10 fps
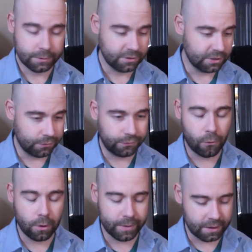still
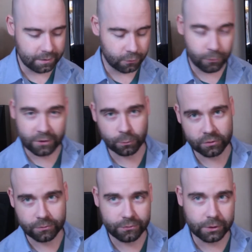forming, crust
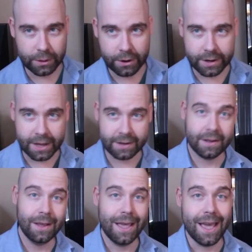wasn't fully there
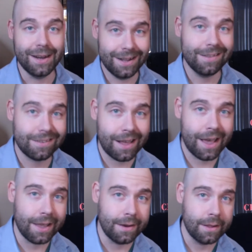yet, and
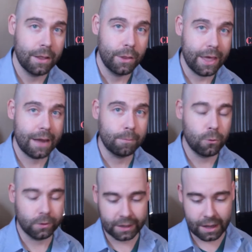inside that
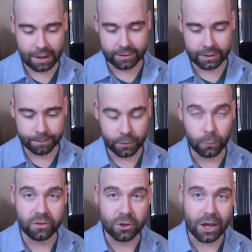molten lava, there
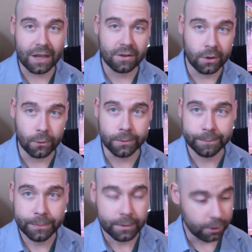was a giant toad.
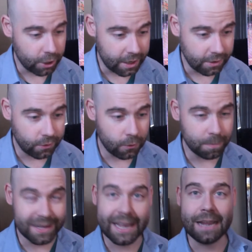The giant
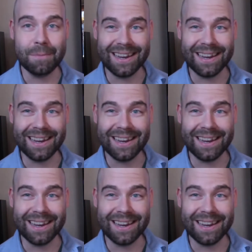toad became